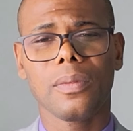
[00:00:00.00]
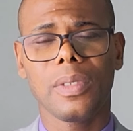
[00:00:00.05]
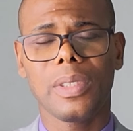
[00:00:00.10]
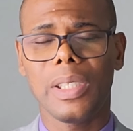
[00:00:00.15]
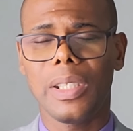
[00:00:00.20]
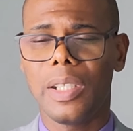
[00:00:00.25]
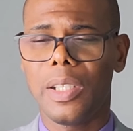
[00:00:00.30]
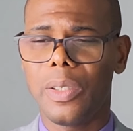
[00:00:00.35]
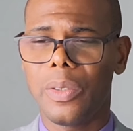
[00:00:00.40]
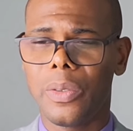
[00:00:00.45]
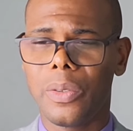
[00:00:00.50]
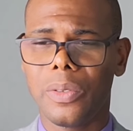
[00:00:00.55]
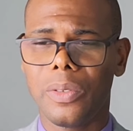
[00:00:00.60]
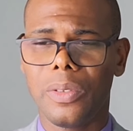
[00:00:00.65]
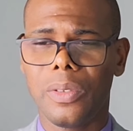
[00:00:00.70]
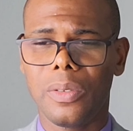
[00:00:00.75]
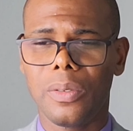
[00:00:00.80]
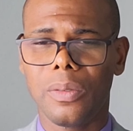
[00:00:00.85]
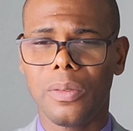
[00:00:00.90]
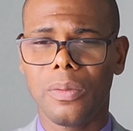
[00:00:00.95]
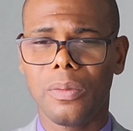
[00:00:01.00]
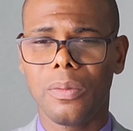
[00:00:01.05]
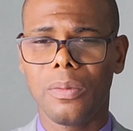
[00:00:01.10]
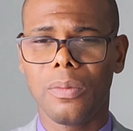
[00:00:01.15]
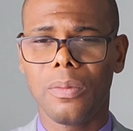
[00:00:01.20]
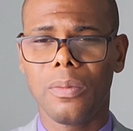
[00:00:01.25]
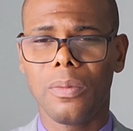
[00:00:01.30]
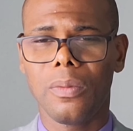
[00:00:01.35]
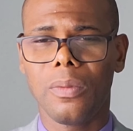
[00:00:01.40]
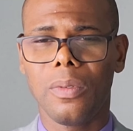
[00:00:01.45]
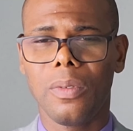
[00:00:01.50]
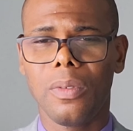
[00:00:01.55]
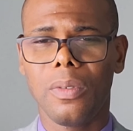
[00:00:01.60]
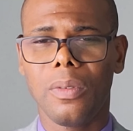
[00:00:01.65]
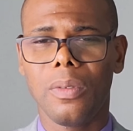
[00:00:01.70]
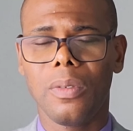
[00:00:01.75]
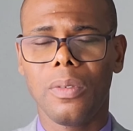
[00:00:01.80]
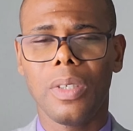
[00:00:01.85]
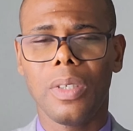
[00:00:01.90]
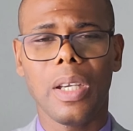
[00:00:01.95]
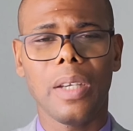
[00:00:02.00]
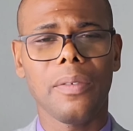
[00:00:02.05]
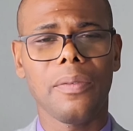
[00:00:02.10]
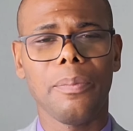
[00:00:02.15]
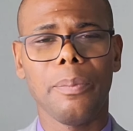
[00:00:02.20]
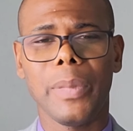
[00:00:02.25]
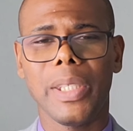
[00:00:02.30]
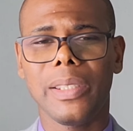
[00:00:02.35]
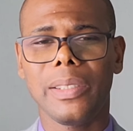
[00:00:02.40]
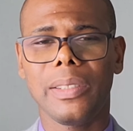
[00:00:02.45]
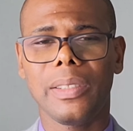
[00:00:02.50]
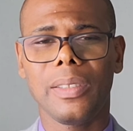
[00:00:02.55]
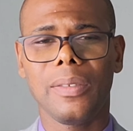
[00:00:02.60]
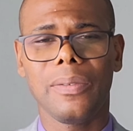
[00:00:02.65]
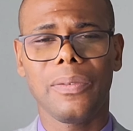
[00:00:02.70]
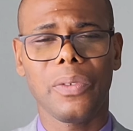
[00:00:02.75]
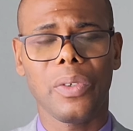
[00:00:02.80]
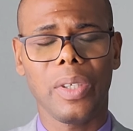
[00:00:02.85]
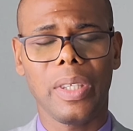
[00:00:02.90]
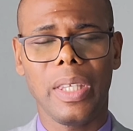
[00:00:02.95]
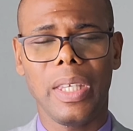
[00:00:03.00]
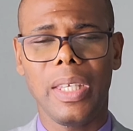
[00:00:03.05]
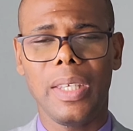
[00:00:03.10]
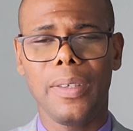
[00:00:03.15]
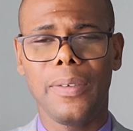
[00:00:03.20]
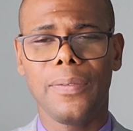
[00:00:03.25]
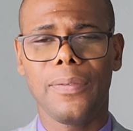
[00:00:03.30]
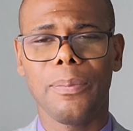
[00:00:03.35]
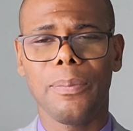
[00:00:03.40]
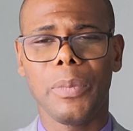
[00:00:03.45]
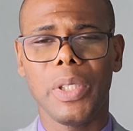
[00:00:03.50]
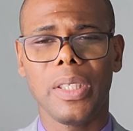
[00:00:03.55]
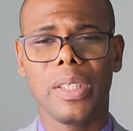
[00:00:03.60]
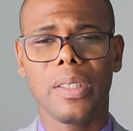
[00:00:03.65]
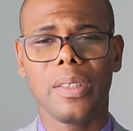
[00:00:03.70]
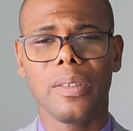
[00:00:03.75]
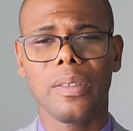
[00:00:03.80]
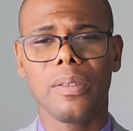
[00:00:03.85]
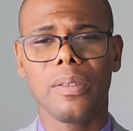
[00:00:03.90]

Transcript: Say, Lord, have mercy, forgive me,